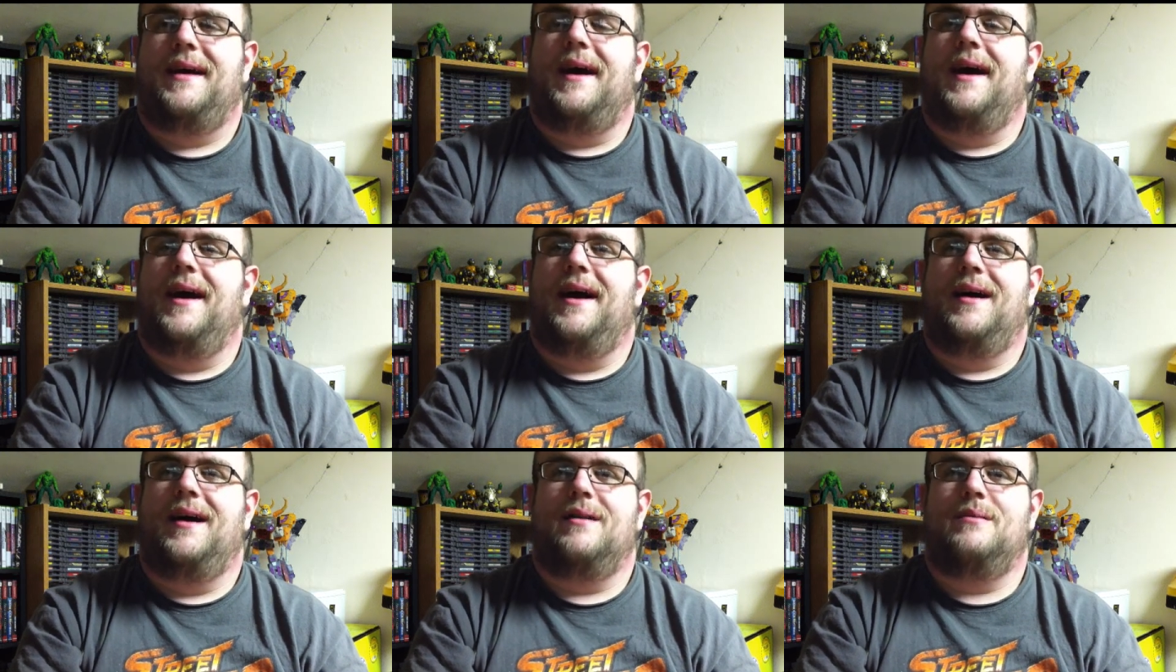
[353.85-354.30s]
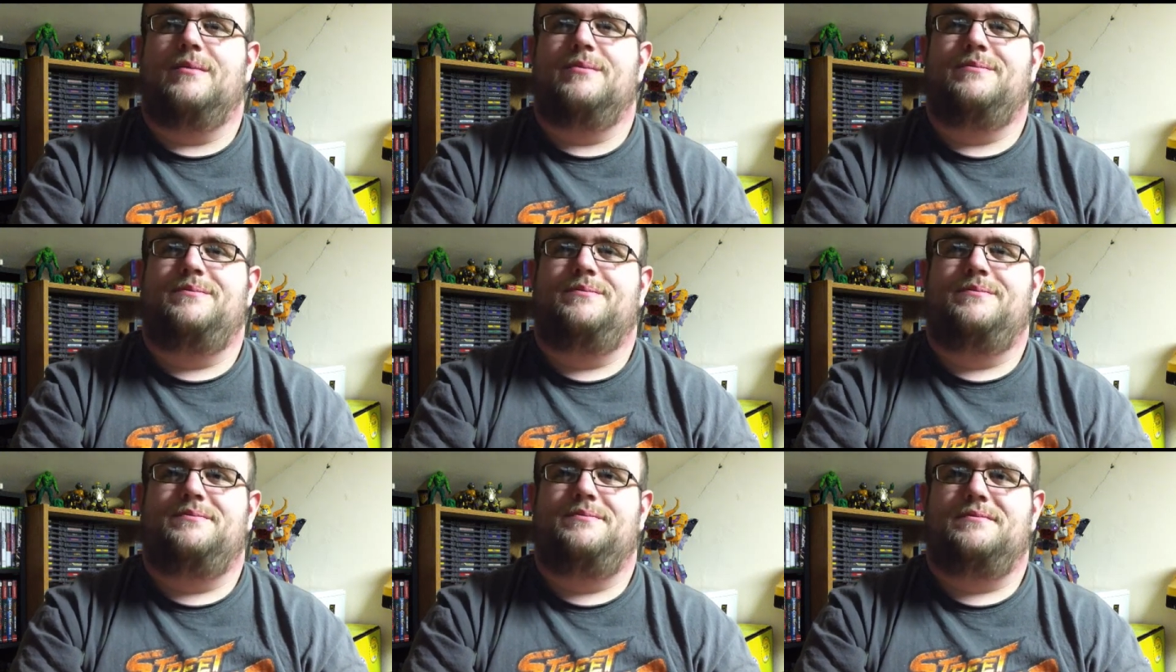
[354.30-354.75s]

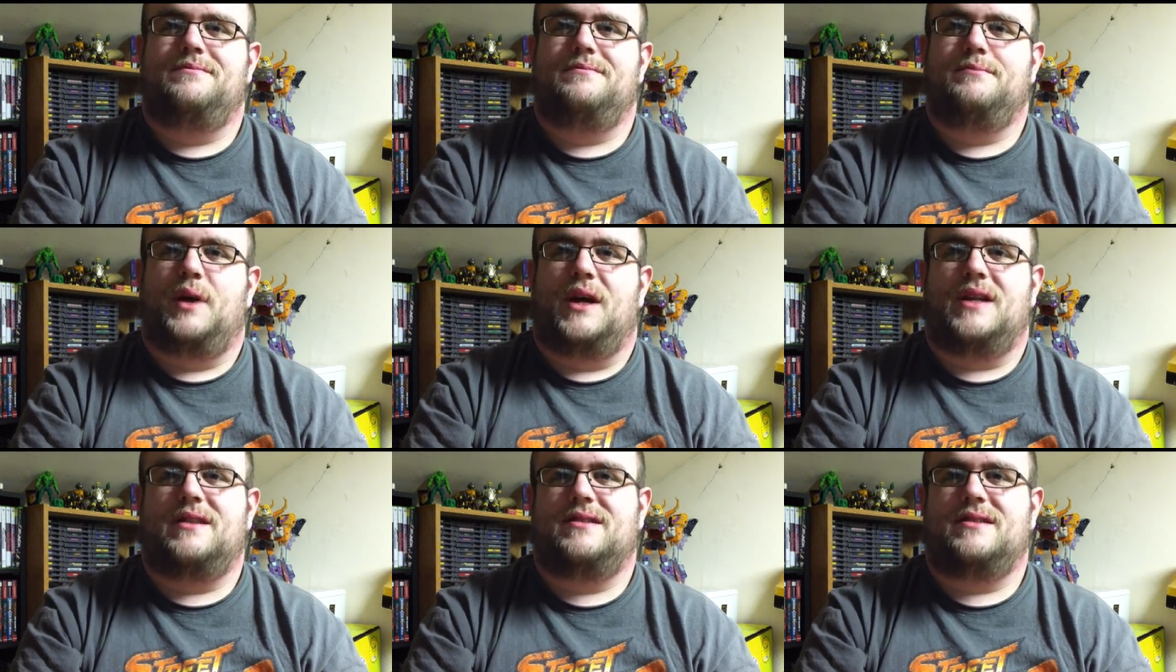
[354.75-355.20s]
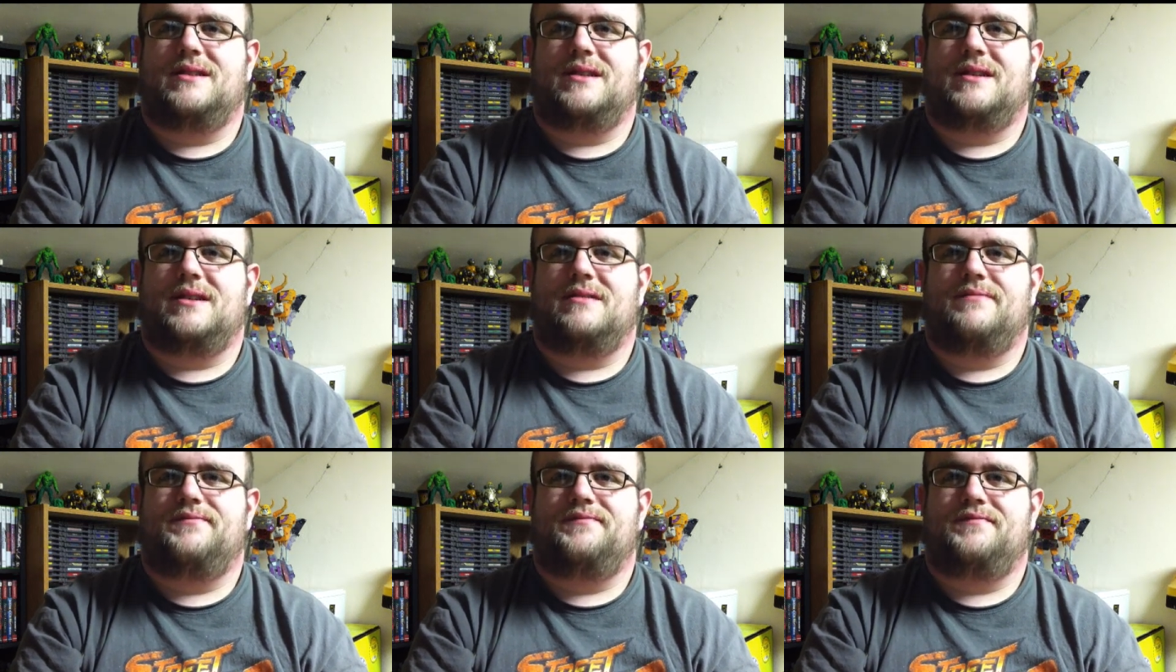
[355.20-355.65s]
But
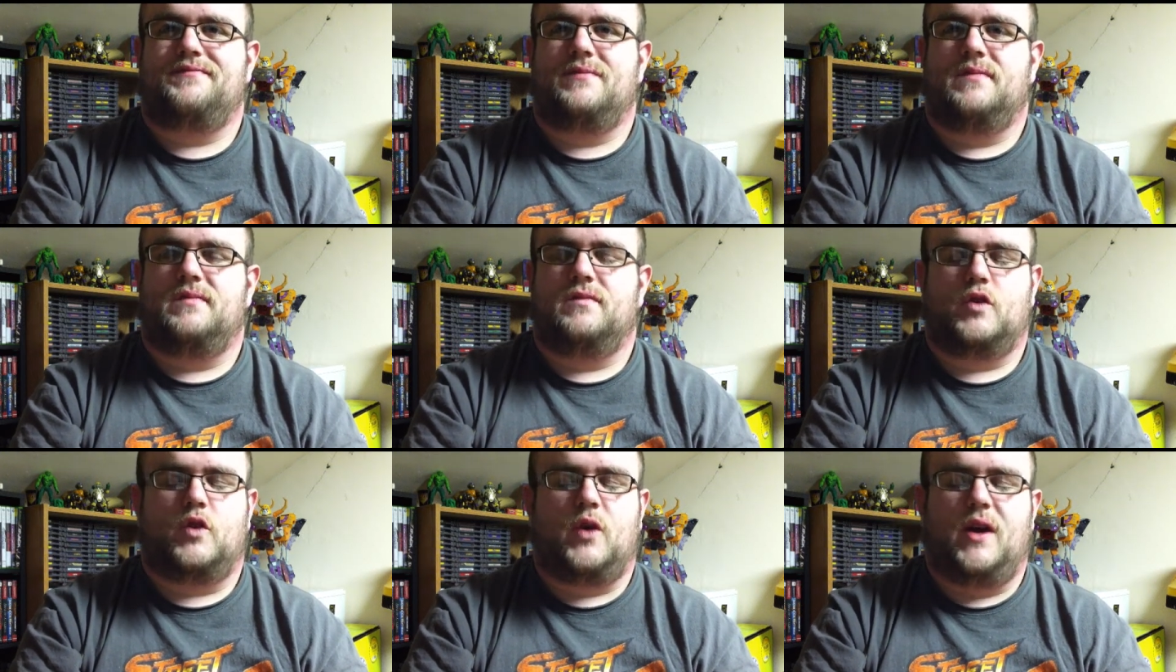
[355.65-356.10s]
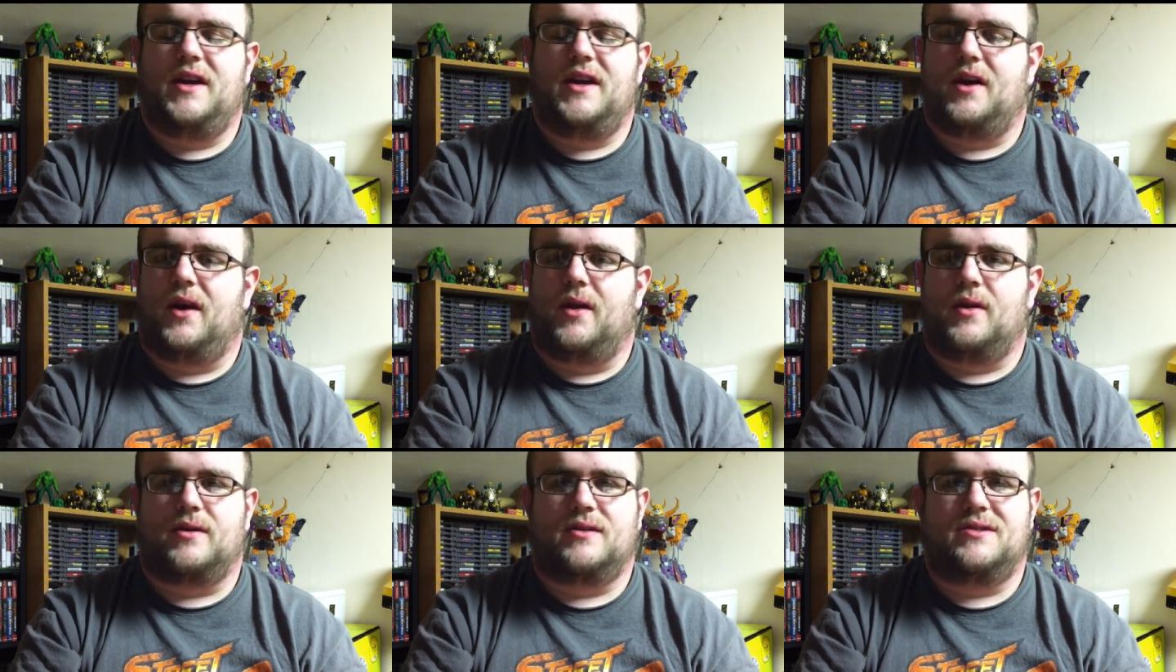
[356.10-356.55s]
great
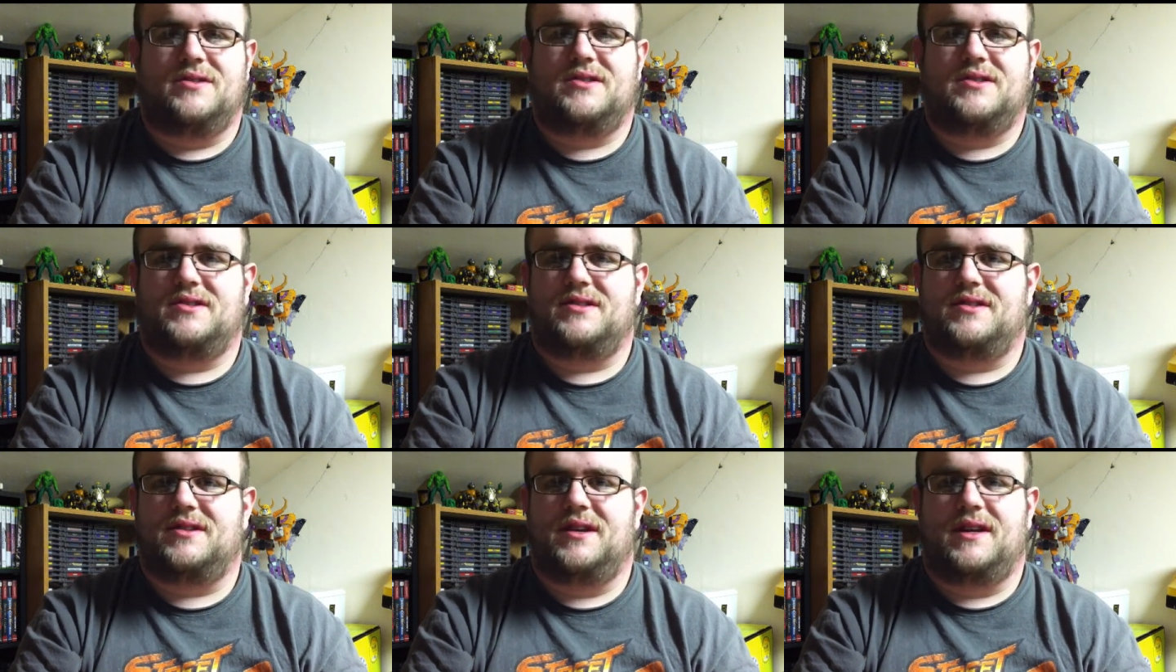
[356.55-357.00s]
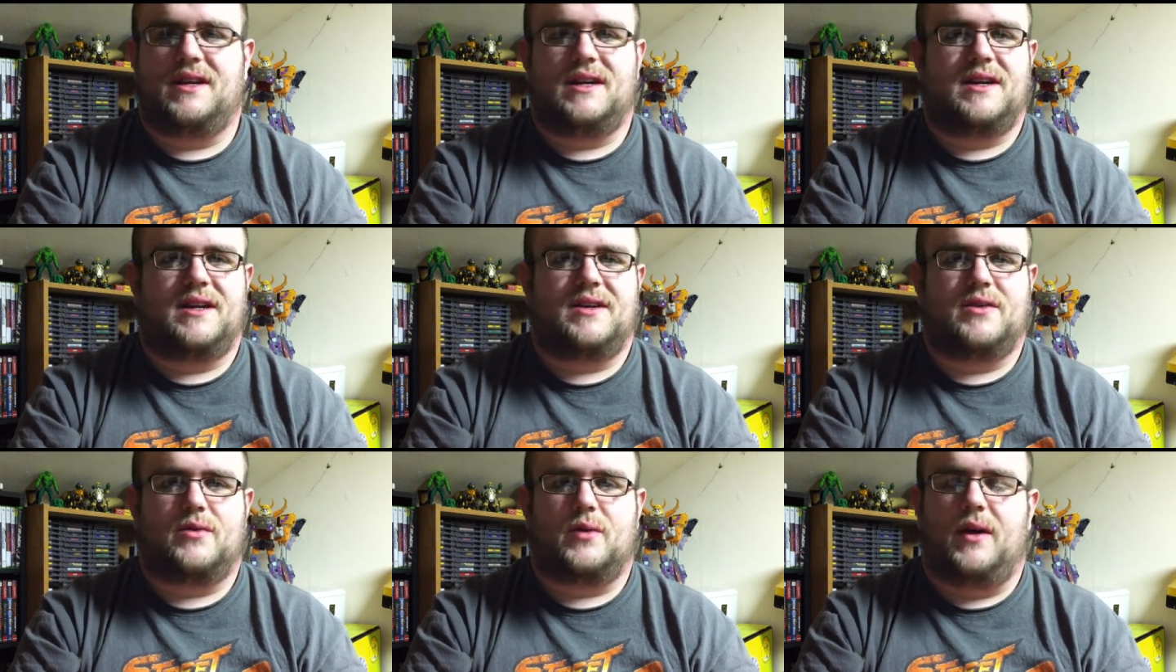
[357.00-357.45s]
colors,
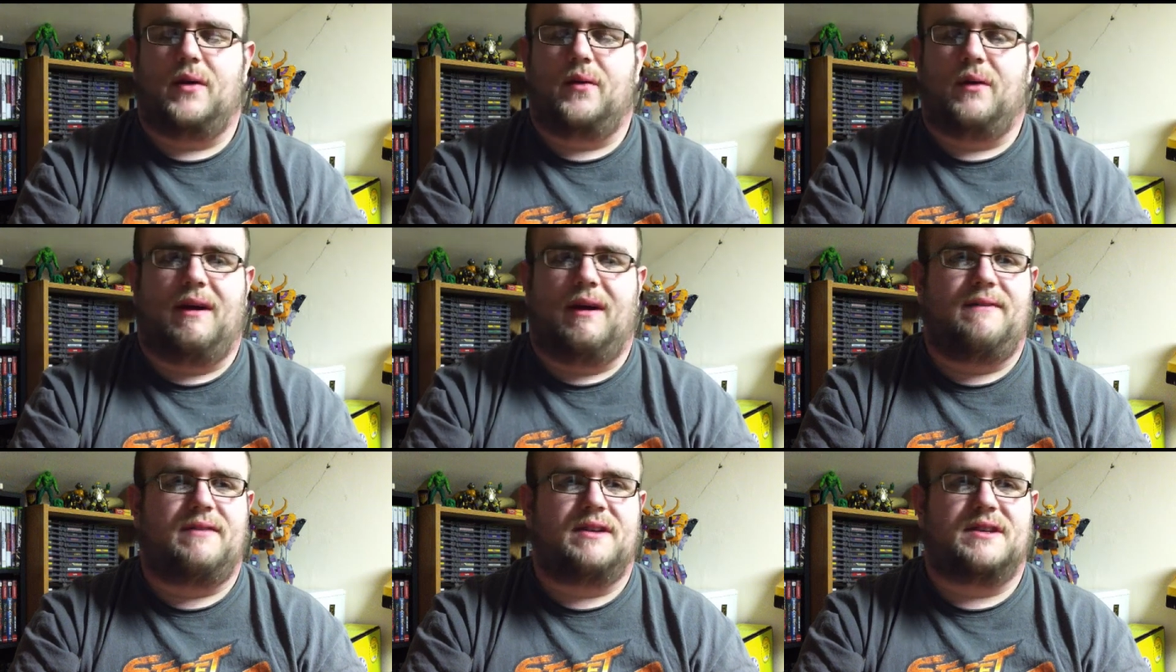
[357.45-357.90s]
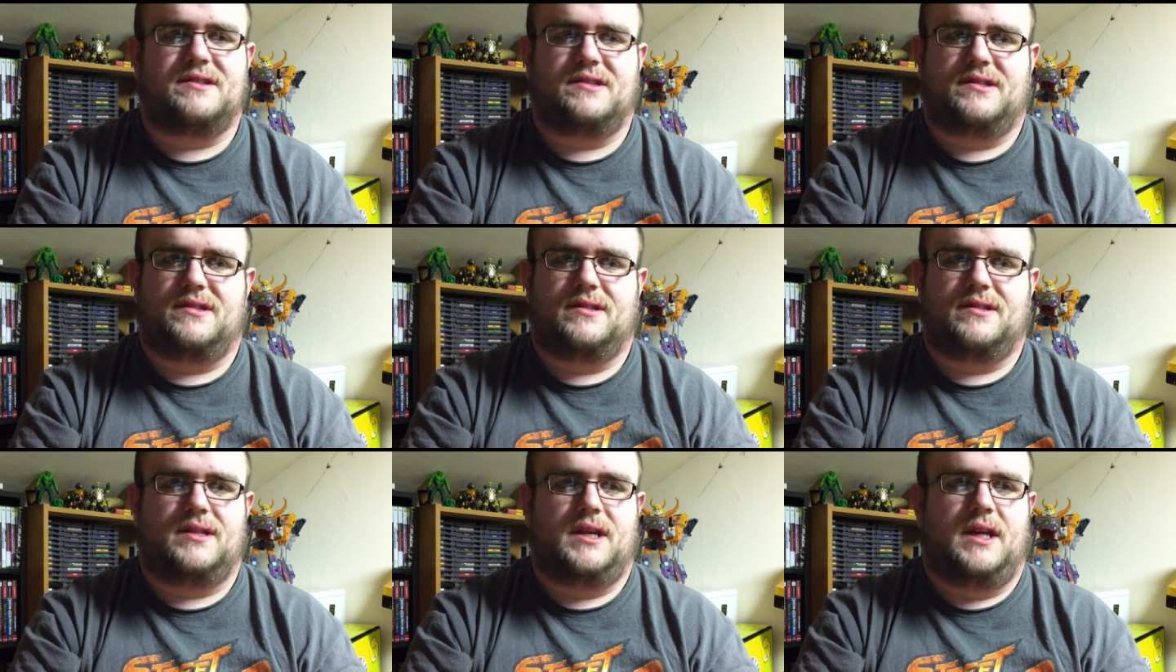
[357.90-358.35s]
great
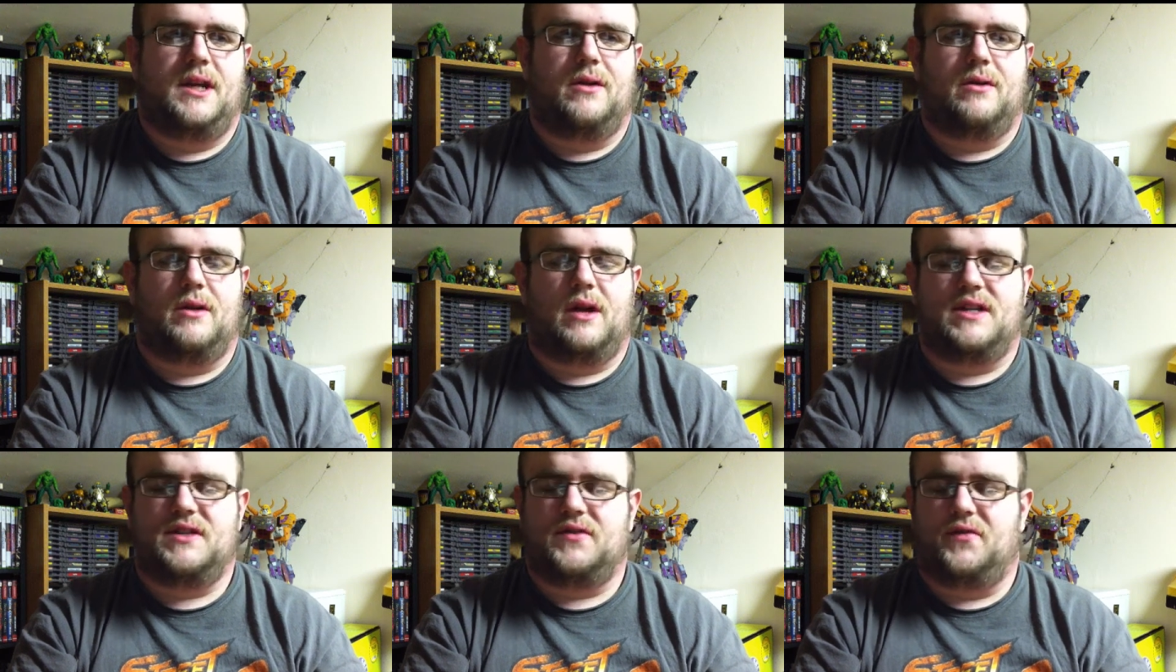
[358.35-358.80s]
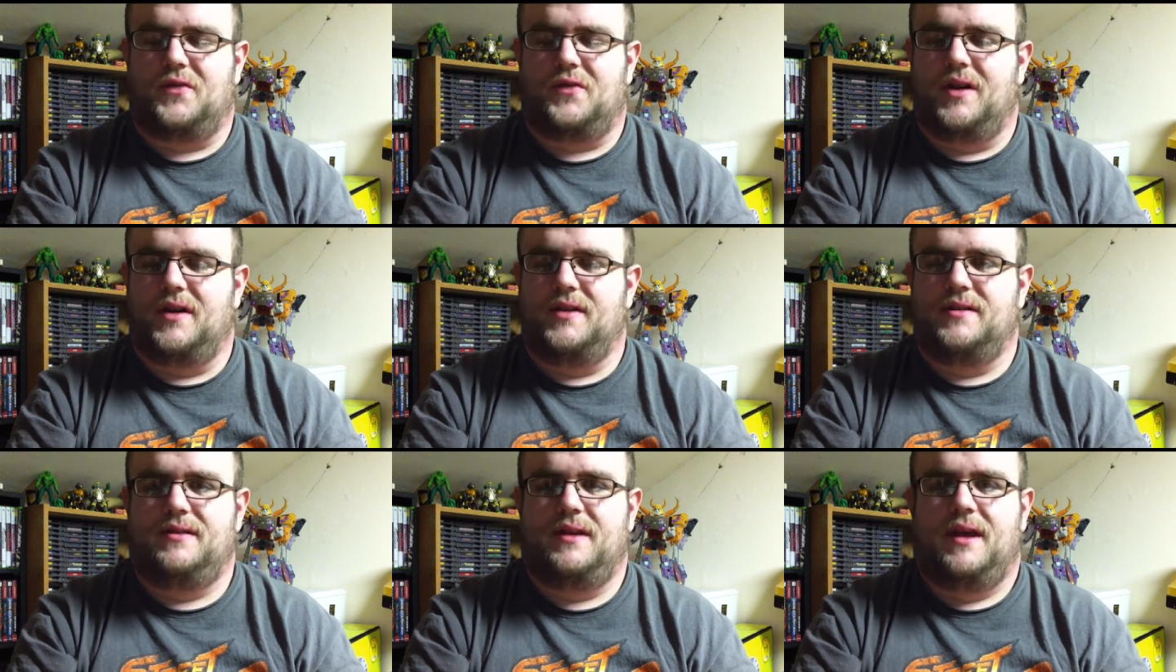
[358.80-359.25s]
graphics, you know, lots of
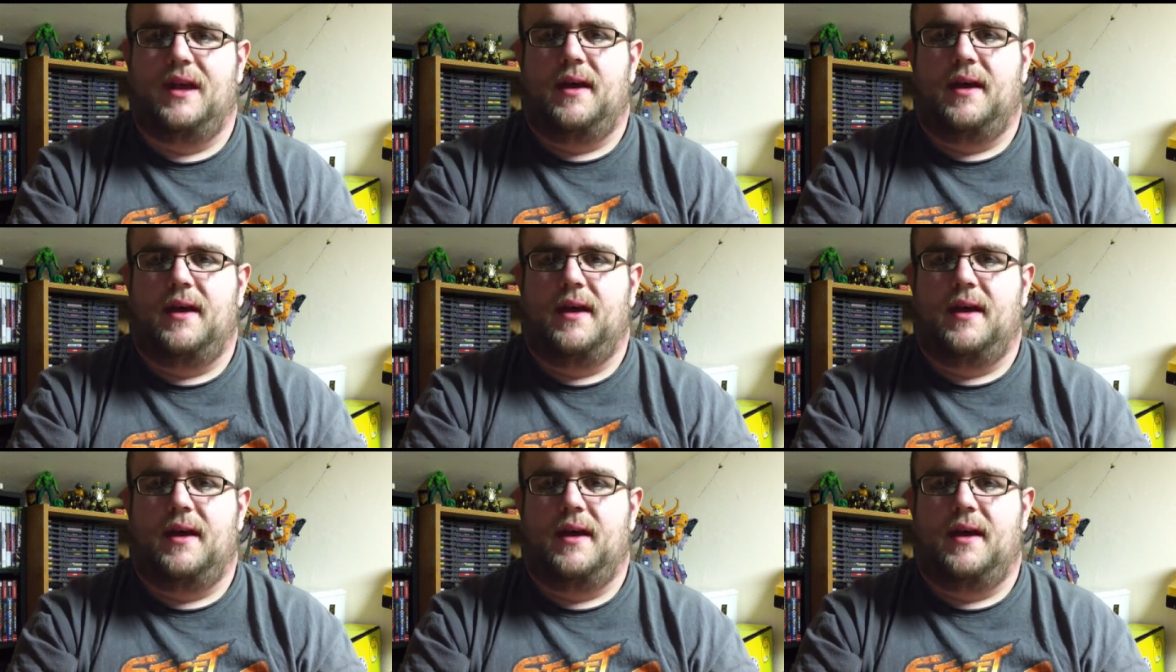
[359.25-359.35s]
fun.